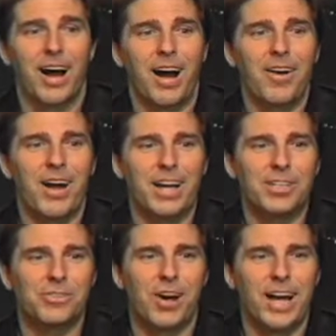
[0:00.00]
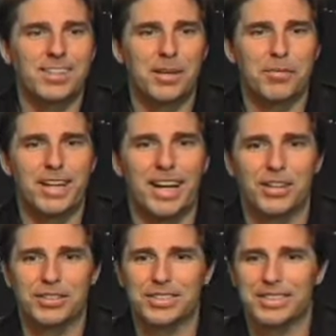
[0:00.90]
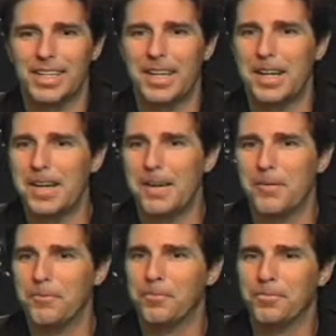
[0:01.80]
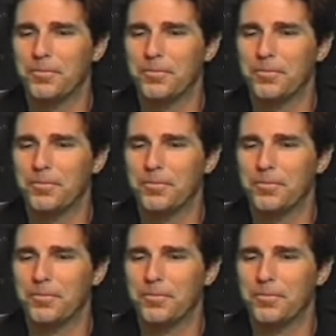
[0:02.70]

All right, let's try something else. Um,